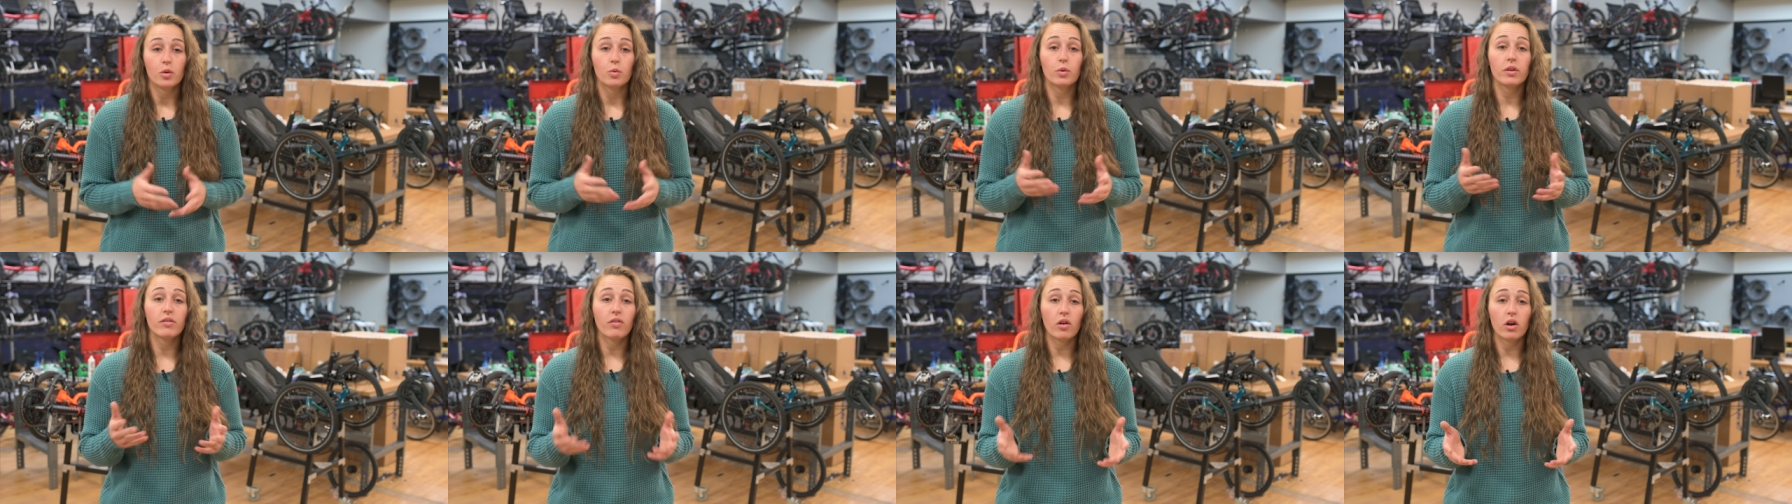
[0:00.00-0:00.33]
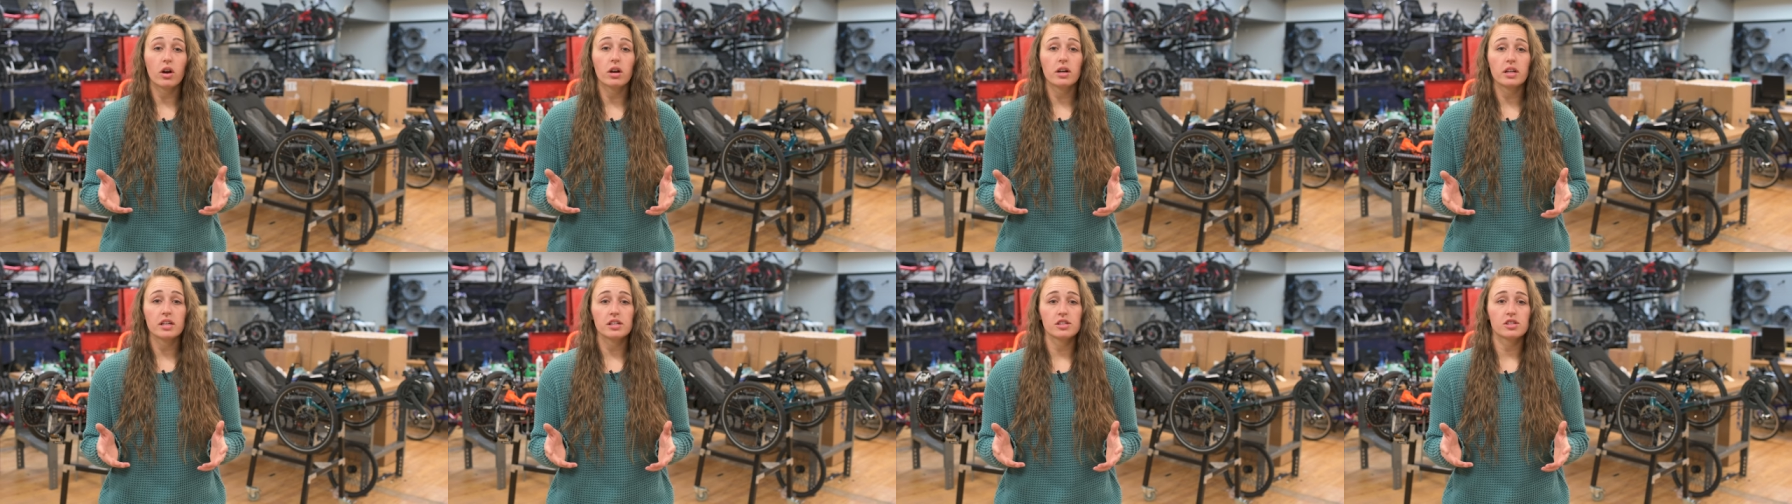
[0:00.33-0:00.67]
We've
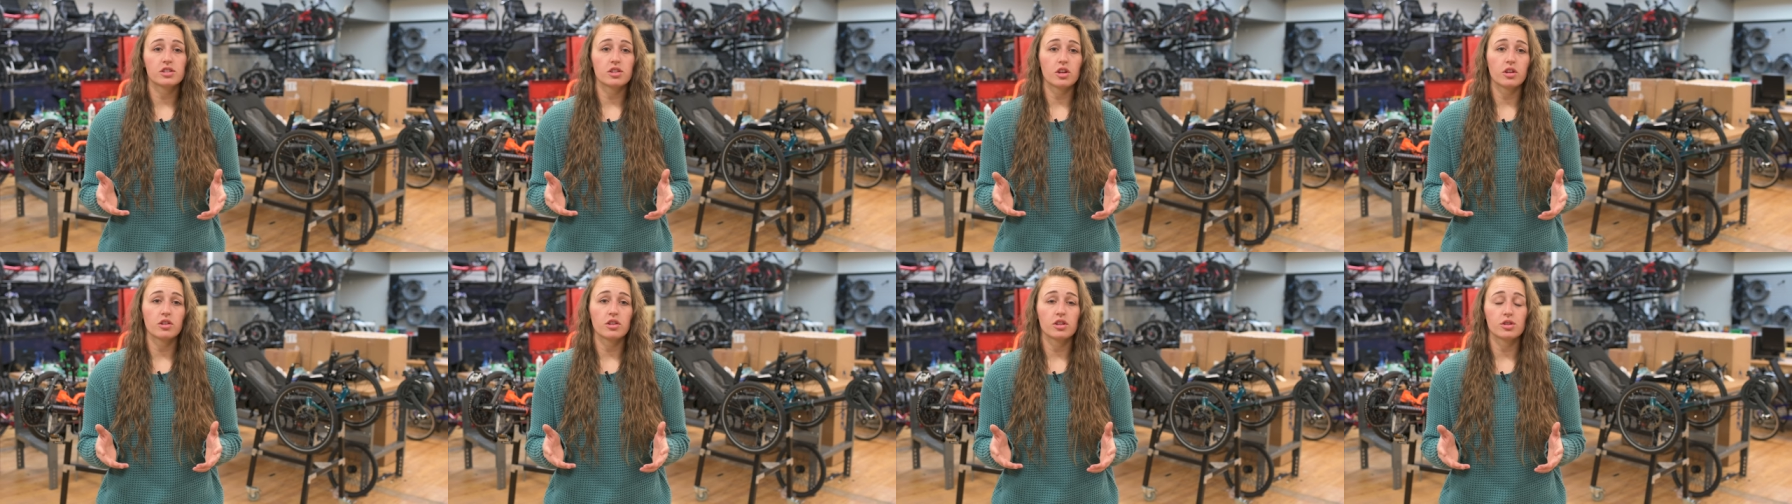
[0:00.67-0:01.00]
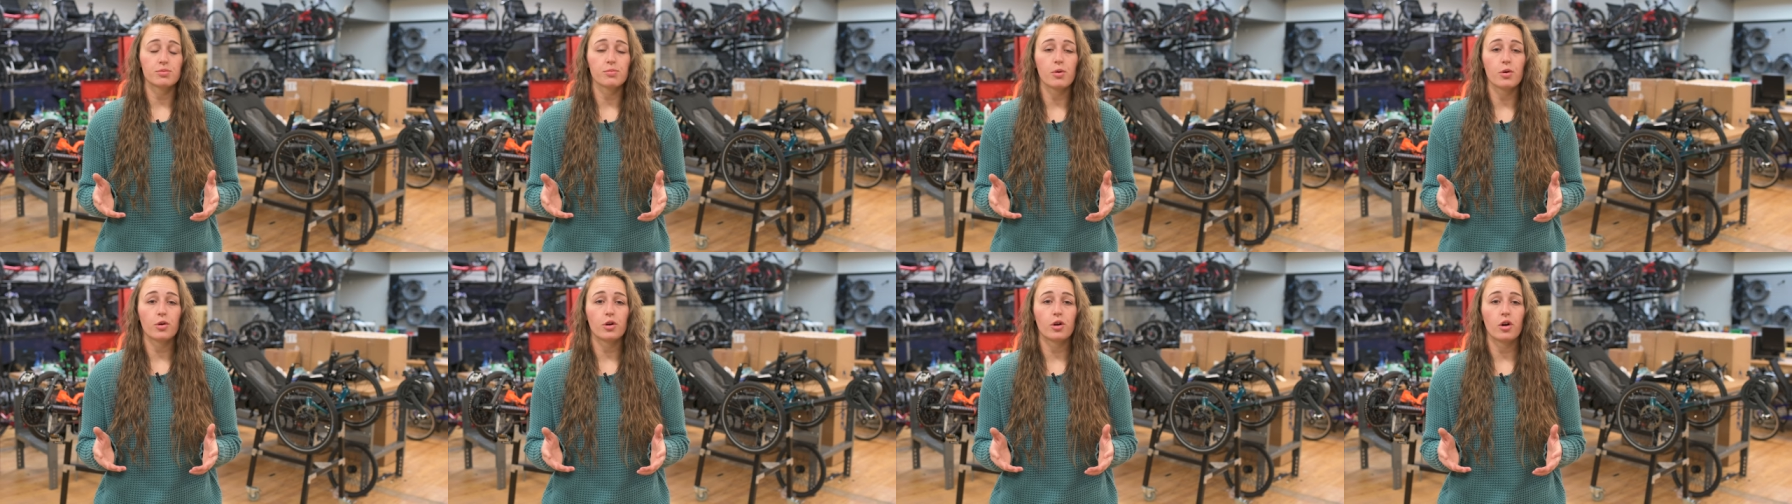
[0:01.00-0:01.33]
already installed
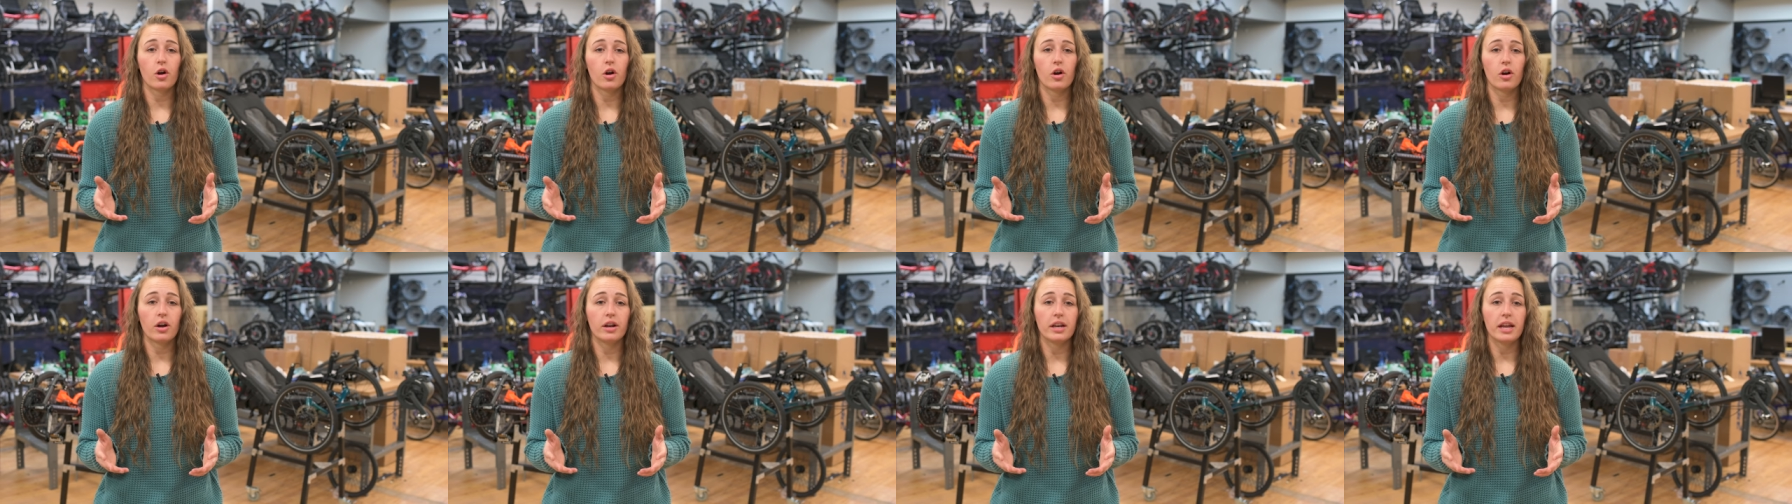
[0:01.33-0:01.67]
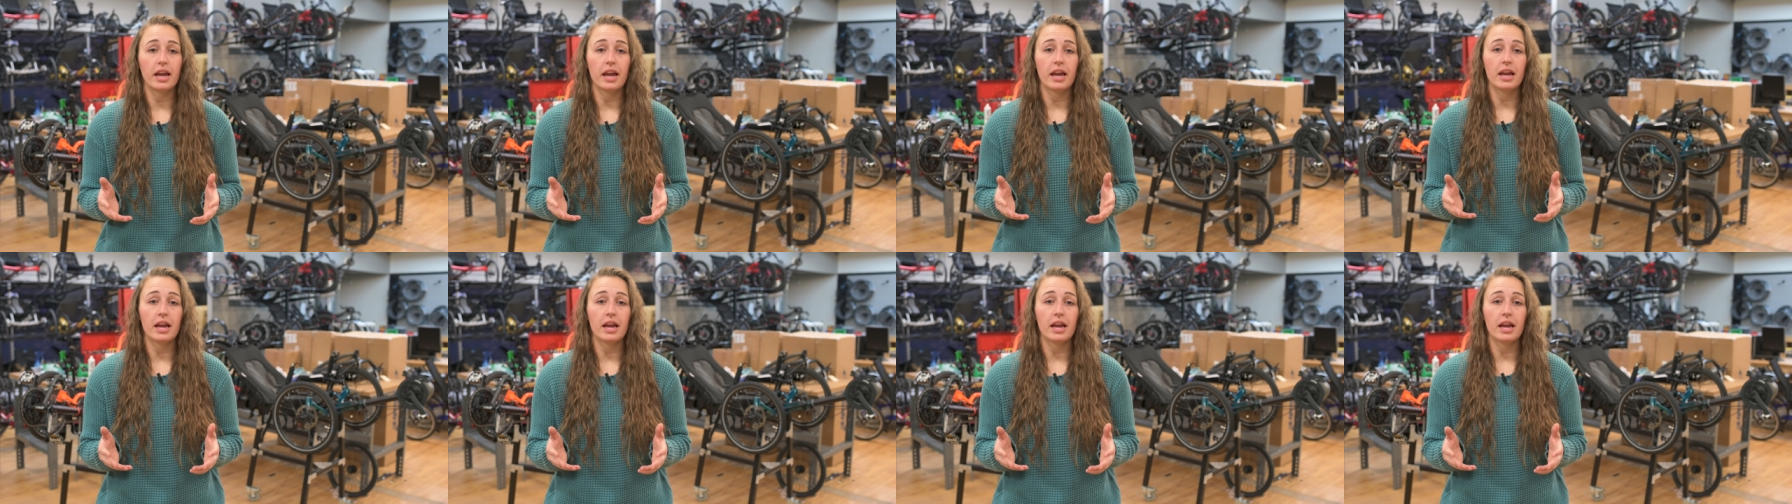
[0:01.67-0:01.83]
this motor on